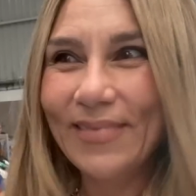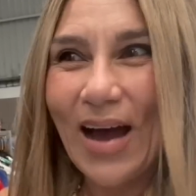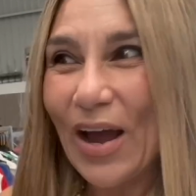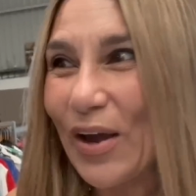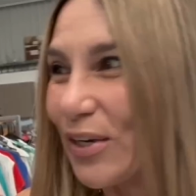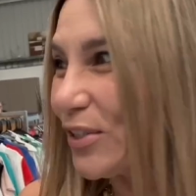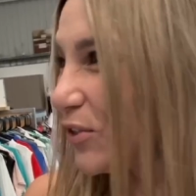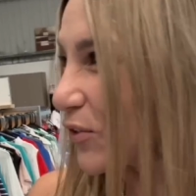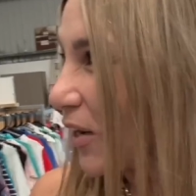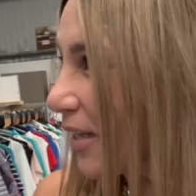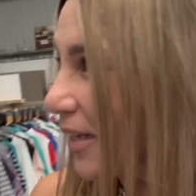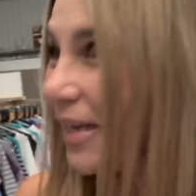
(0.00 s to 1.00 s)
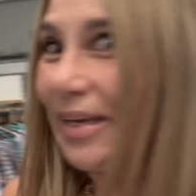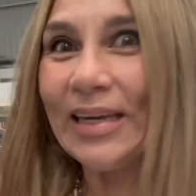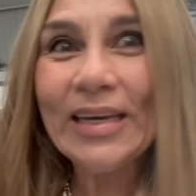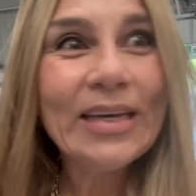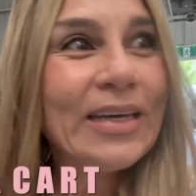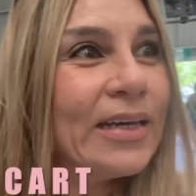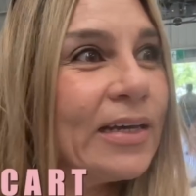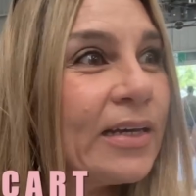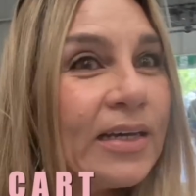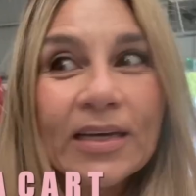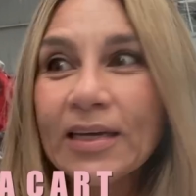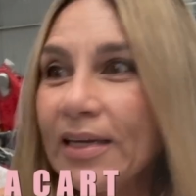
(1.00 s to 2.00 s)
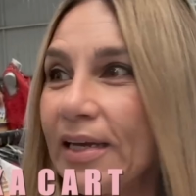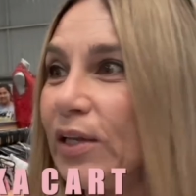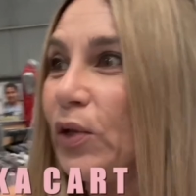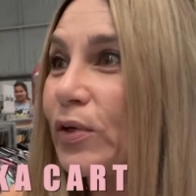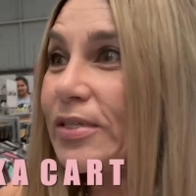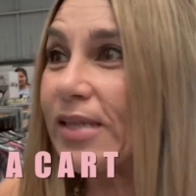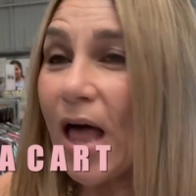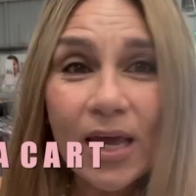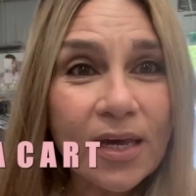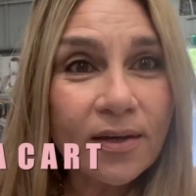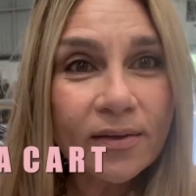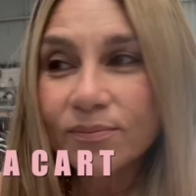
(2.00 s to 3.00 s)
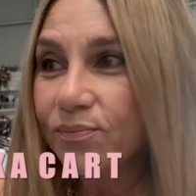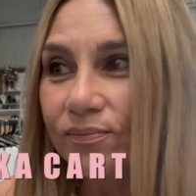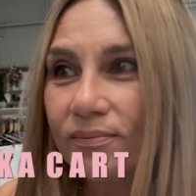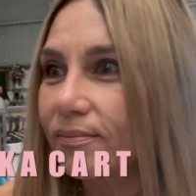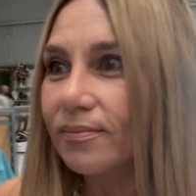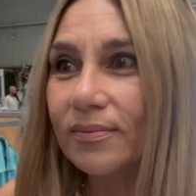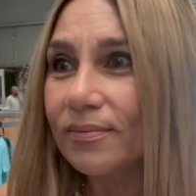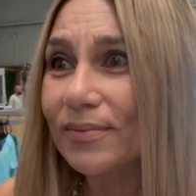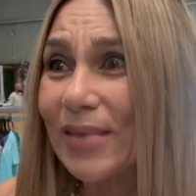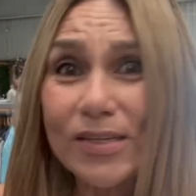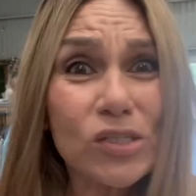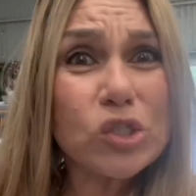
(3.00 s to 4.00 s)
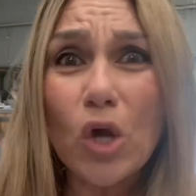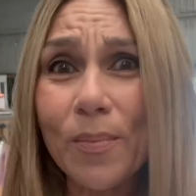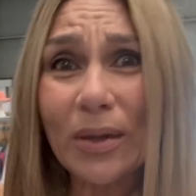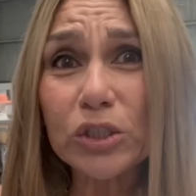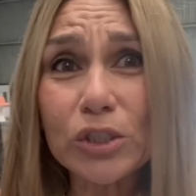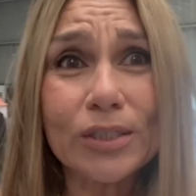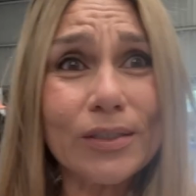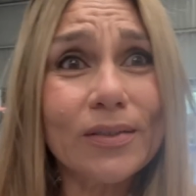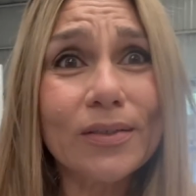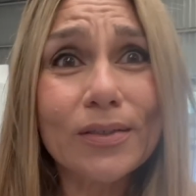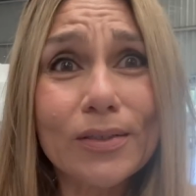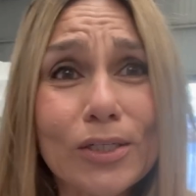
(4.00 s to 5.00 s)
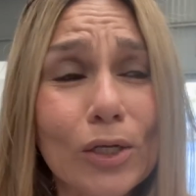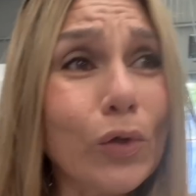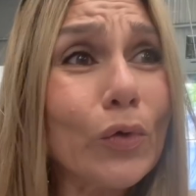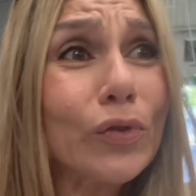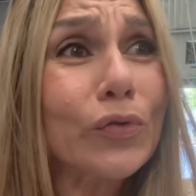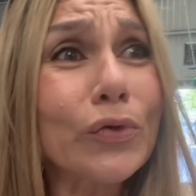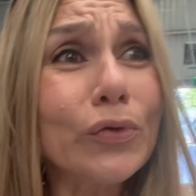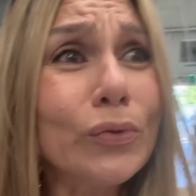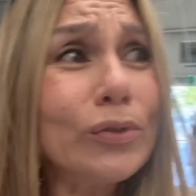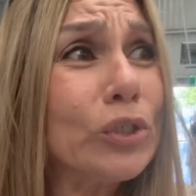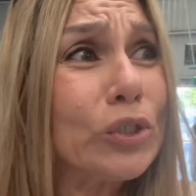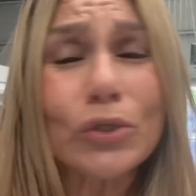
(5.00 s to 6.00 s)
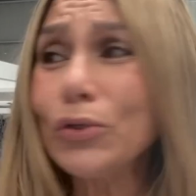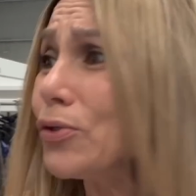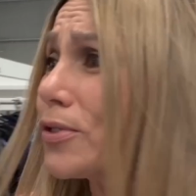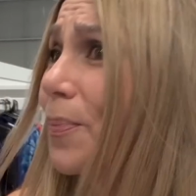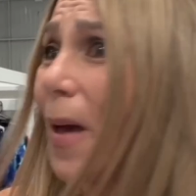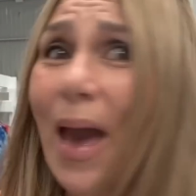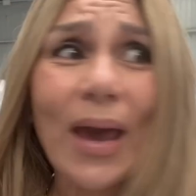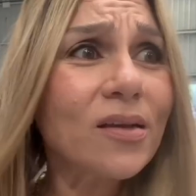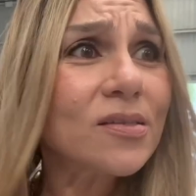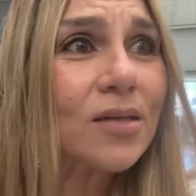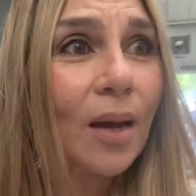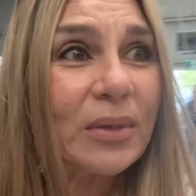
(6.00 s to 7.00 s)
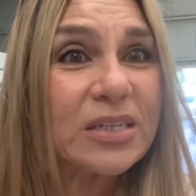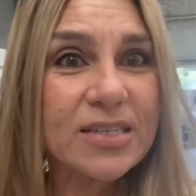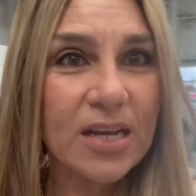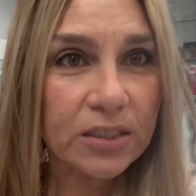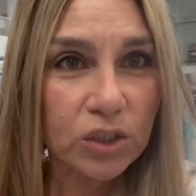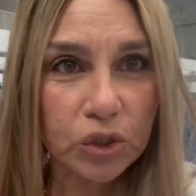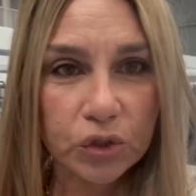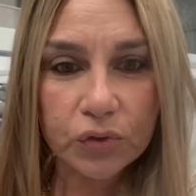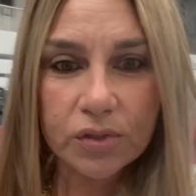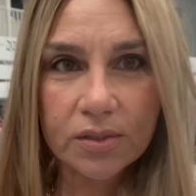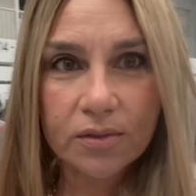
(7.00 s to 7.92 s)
I got a trolley. It looks like there's so much to look through. Shoes, bags. I'm going to start in shoes.